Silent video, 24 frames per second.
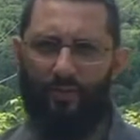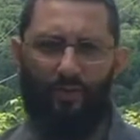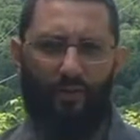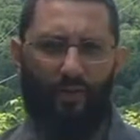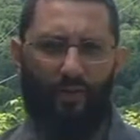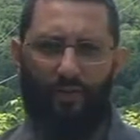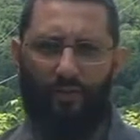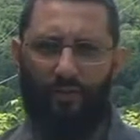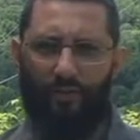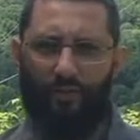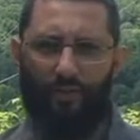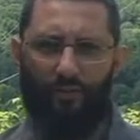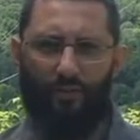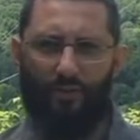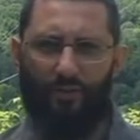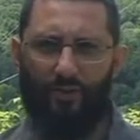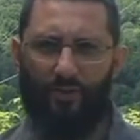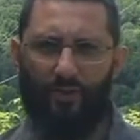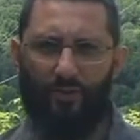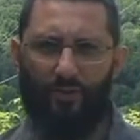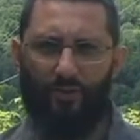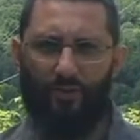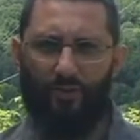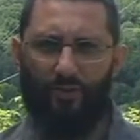They're only hurting
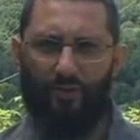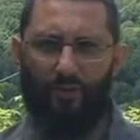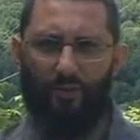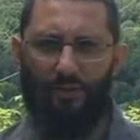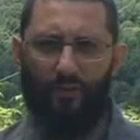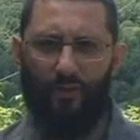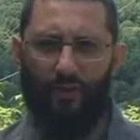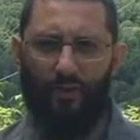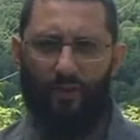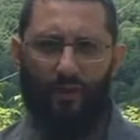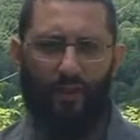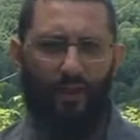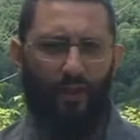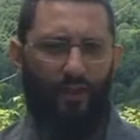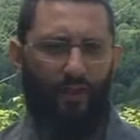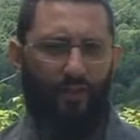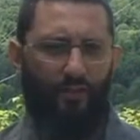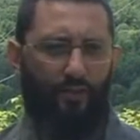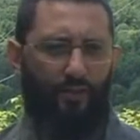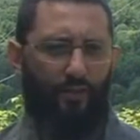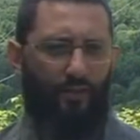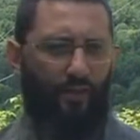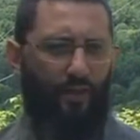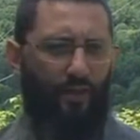themselves. It
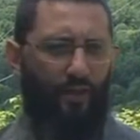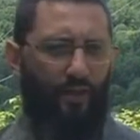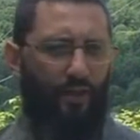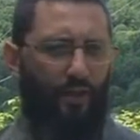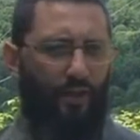isn't,